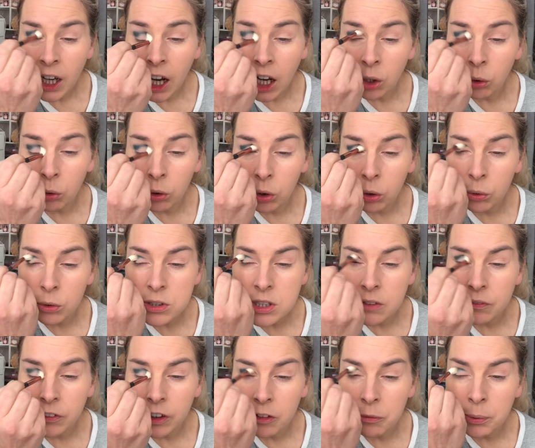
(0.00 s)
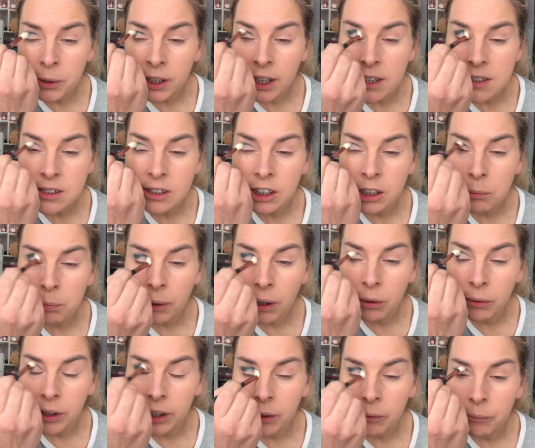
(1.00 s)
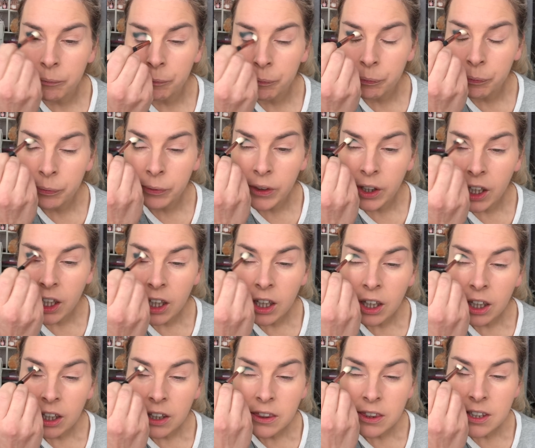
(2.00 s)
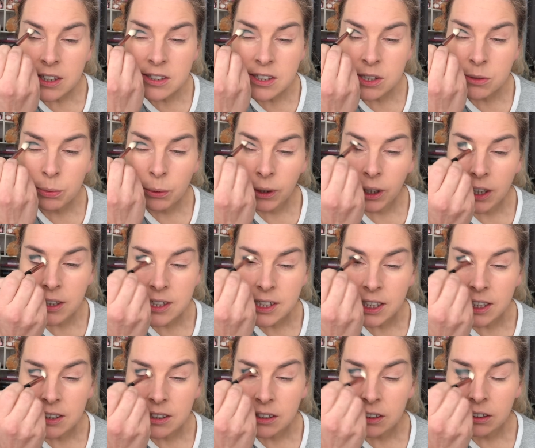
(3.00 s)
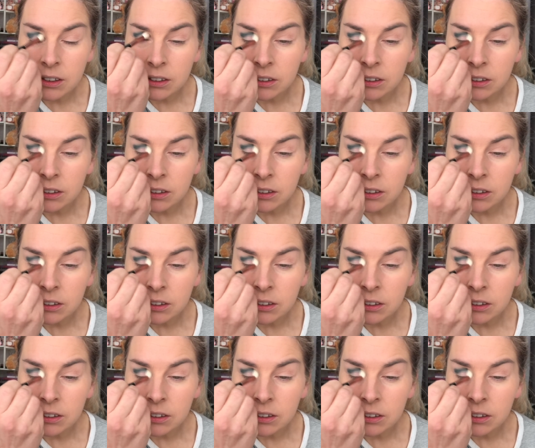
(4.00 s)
I know loads of you have been asking about it. This is what I did.